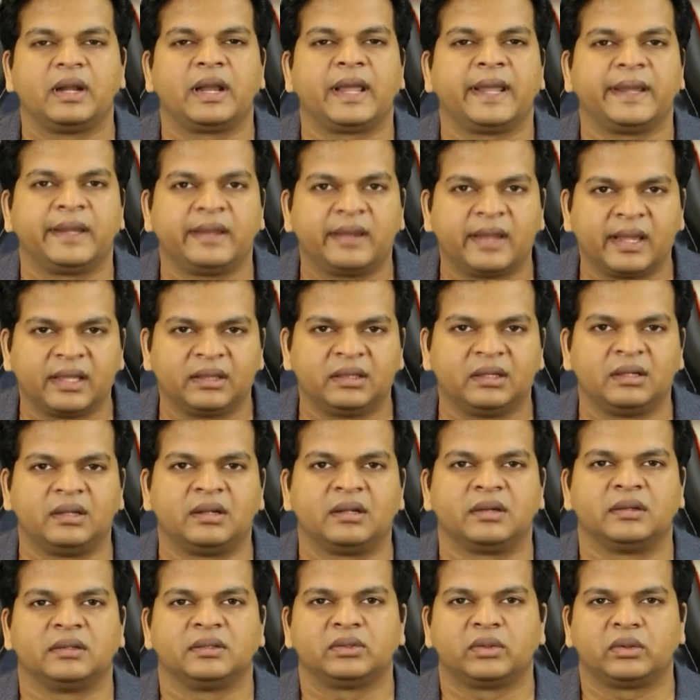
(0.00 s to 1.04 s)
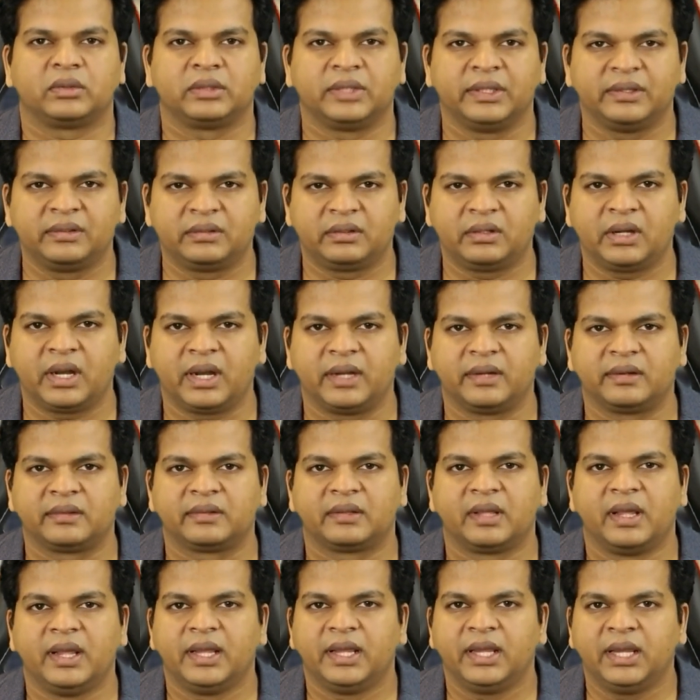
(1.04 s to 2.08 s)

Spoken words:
like catheters or the stents,